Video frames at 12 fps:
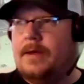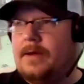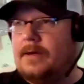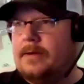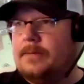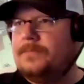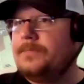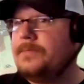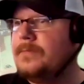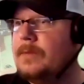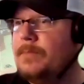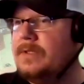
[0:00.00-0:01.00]

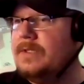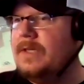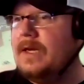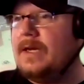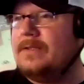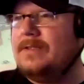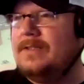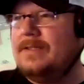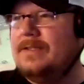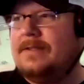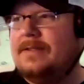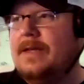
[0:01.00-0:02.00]
But yeah,
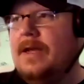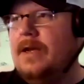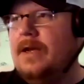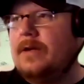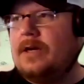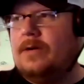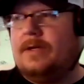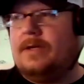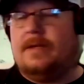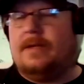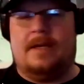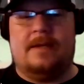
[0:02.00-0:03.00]
Cody,
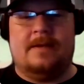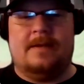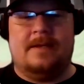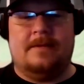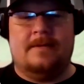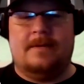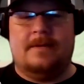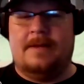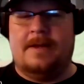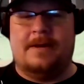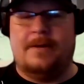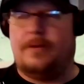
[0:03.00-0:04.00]
he
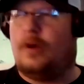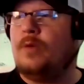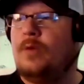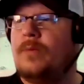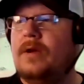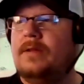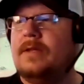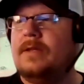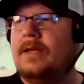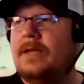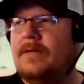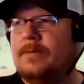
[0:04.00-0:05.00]
the home run that
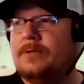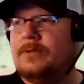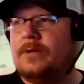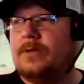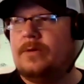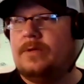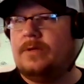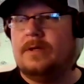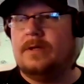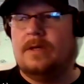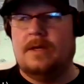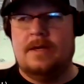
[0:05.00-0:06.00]
he gave up to Acuna,
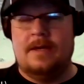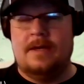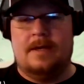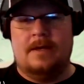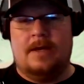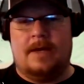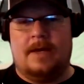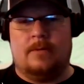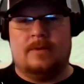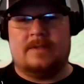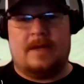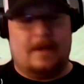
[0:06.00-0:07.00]
it
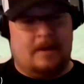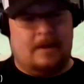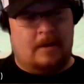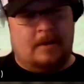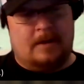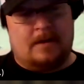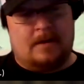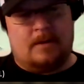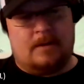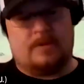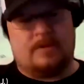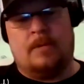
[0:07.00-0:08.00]
was it
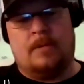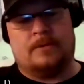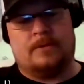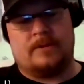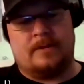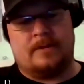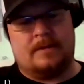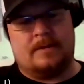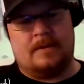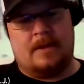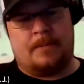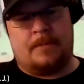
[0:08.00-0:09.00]
was almost
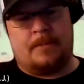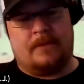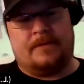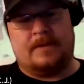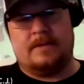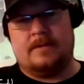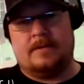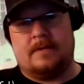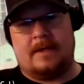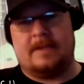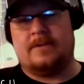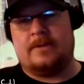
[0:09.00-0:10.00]
a perfect,
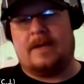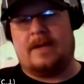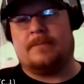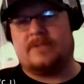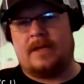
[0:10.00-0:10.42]
I'm saying